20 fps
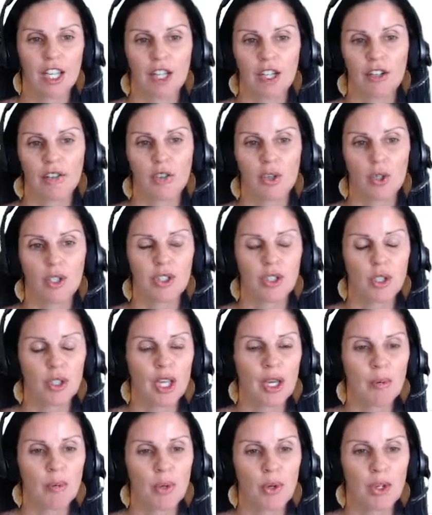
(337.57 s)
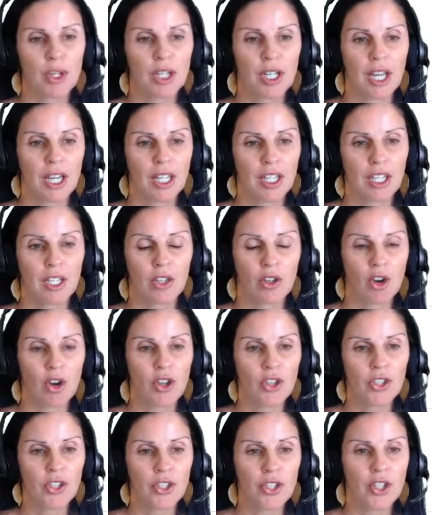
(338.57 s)
Of course, at that point, I can
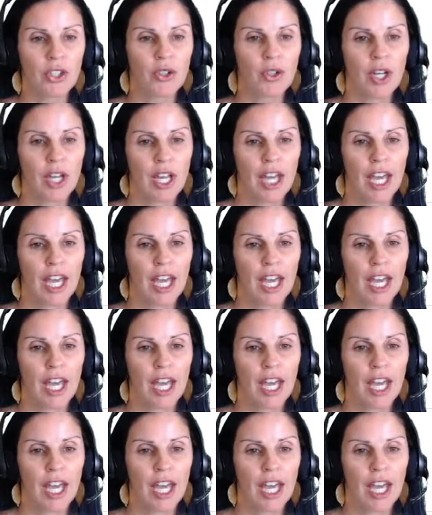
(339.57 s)
also